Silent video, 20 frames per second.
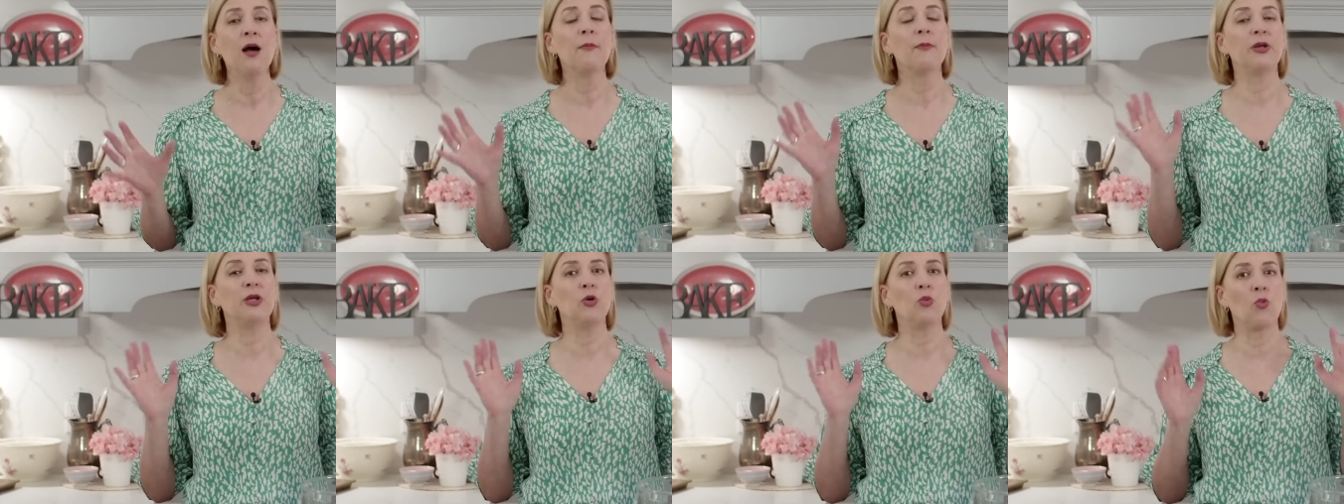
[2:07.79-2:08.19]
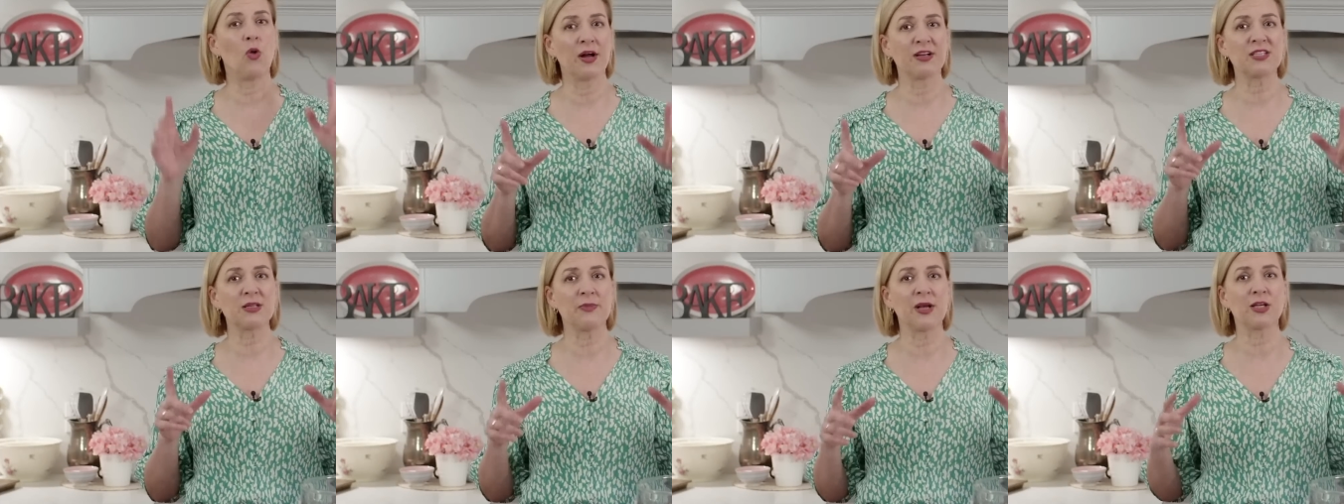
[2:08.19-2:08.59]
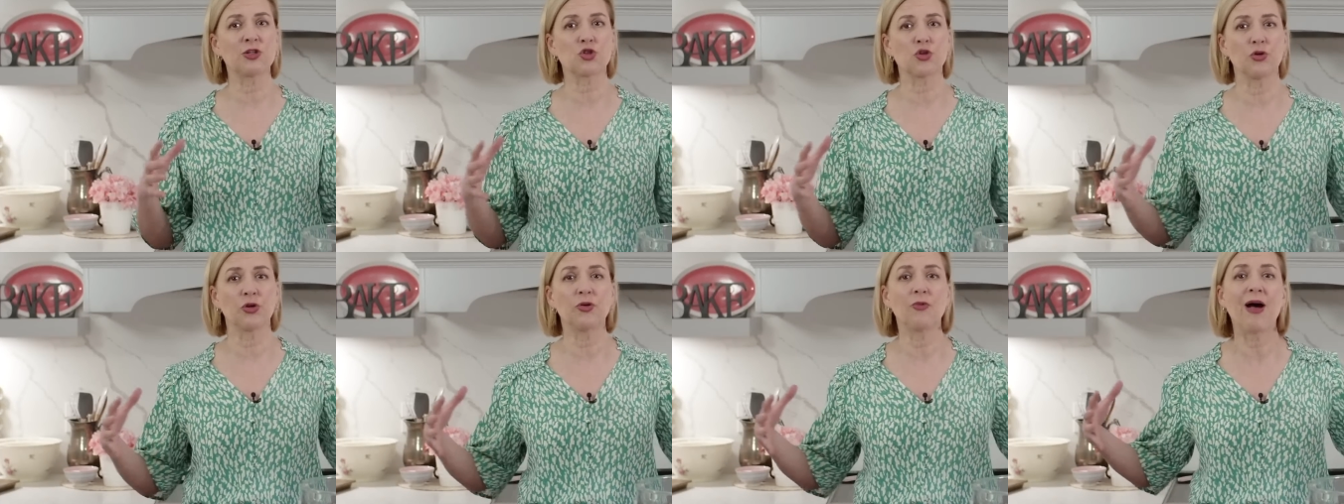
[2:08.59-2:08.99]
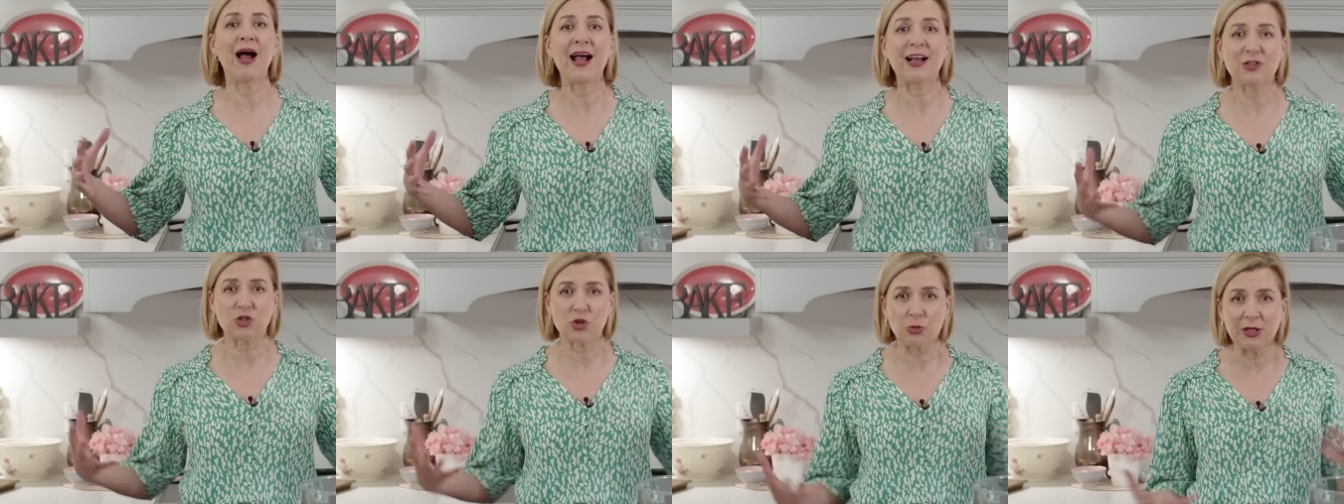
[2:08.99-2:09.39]
but you want to make sure you
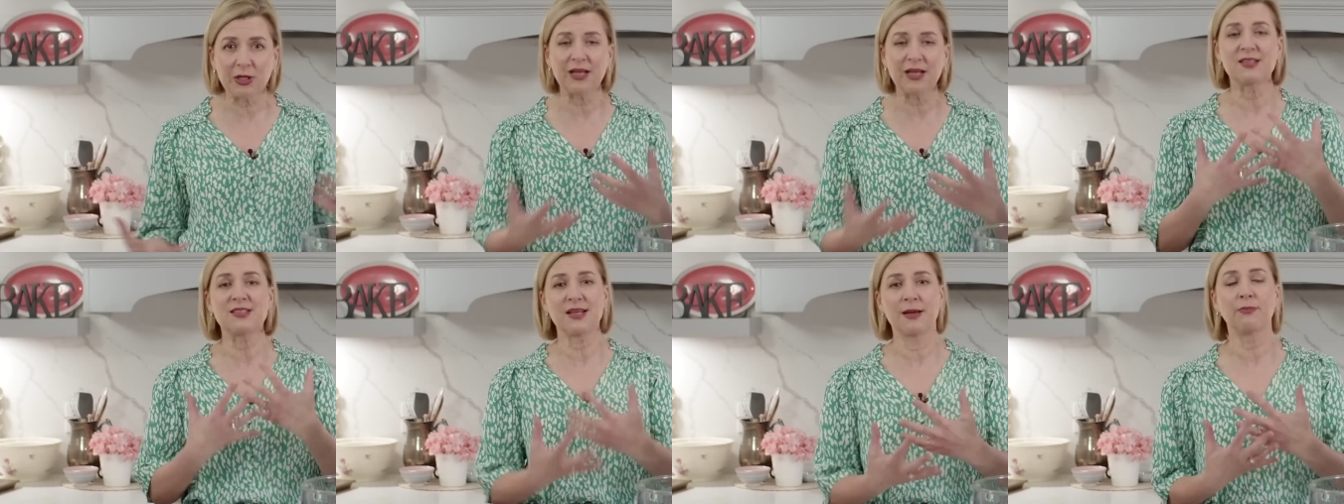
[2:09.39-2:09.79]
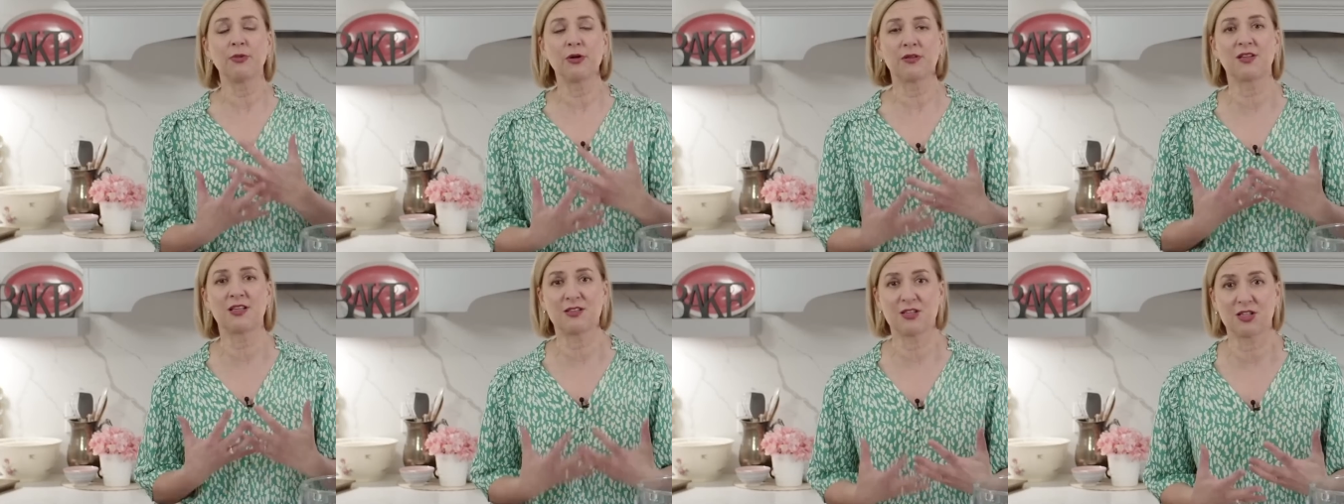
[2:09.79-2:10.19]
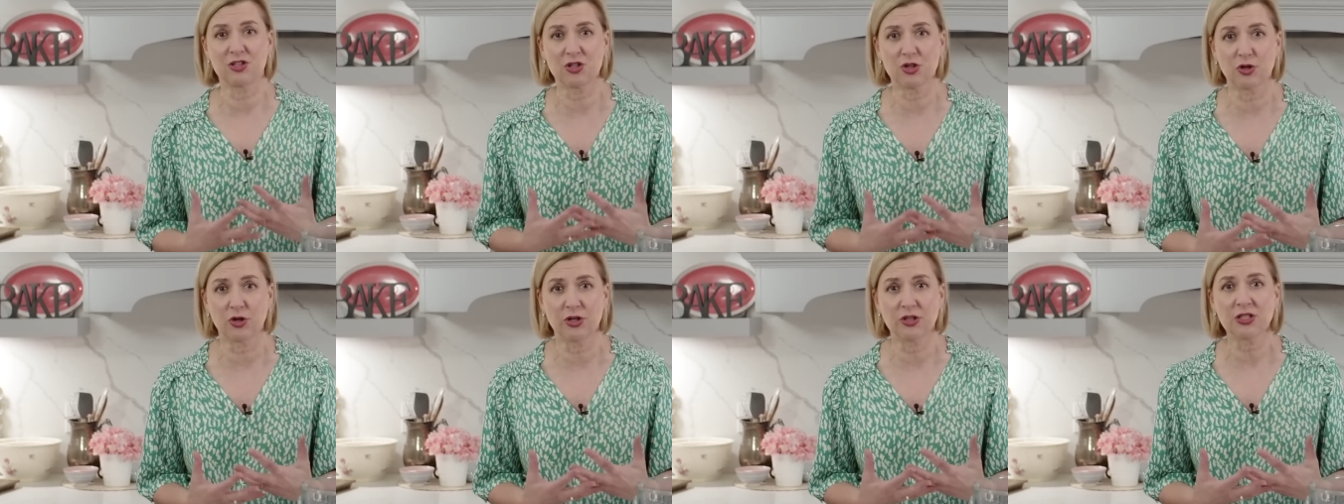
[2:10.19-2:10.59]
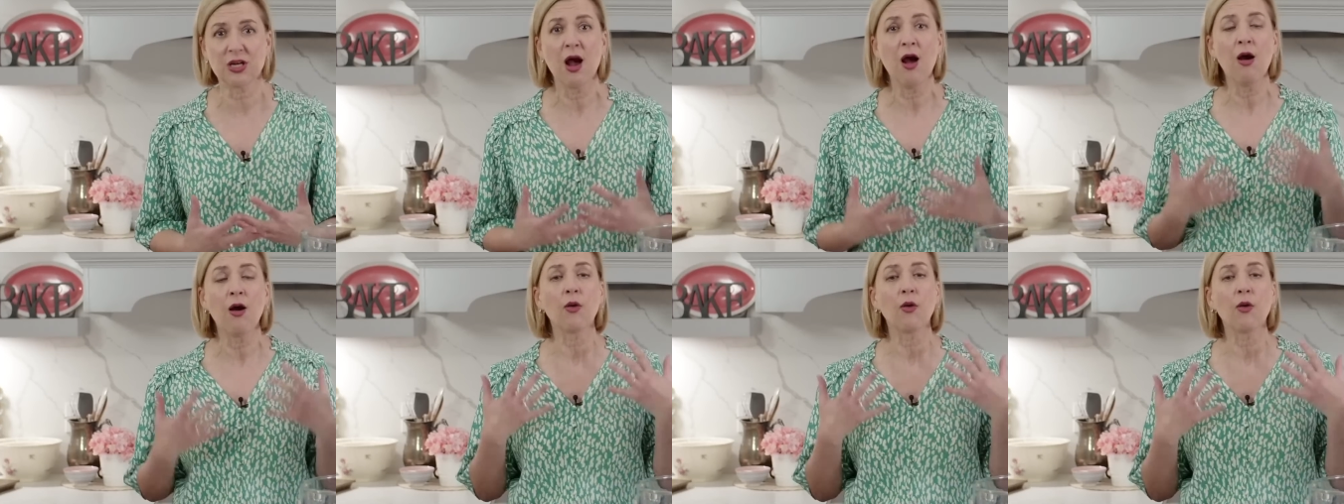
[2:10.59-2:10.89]
actually assemble the dessert